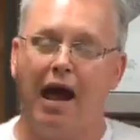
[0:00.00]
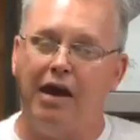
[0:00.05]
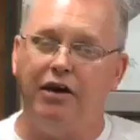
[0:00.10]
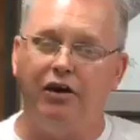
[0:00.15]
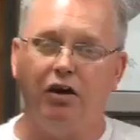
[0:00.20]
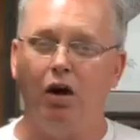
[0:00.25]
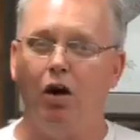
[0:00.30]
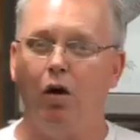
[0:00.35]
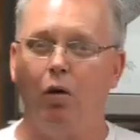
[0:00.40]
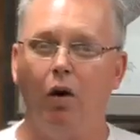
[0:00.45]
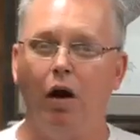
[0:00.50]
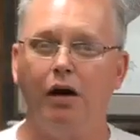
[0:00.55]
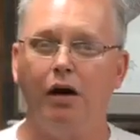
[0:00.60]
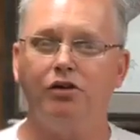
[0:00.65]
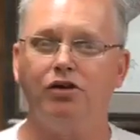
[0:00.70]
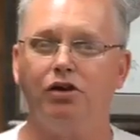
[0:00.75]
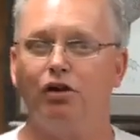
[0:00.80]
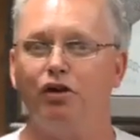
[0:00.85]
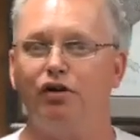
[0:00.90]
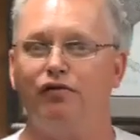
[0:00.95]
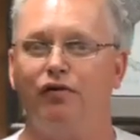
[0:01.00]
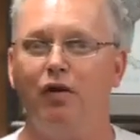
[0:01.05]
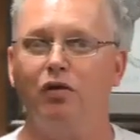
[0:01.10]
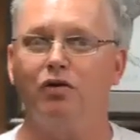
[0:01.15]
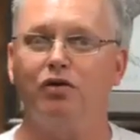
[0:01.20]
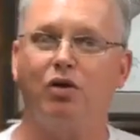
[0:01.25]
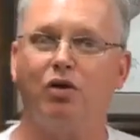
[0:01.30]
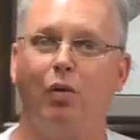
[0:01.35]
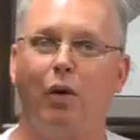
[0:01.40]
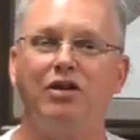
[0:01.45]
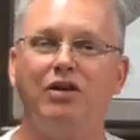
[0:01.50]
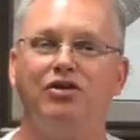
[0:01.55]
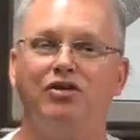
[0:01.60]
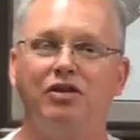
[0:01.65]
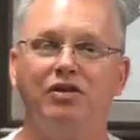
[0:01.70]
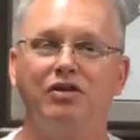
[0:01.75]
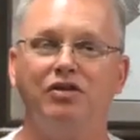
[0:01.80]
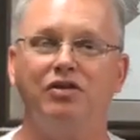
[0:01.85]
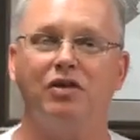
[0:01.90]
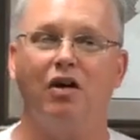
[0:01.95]
And you know what, church folks?
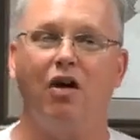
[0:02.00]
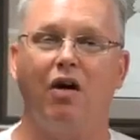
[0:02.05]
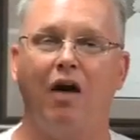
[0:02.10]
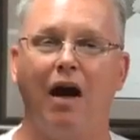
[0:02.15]
Questions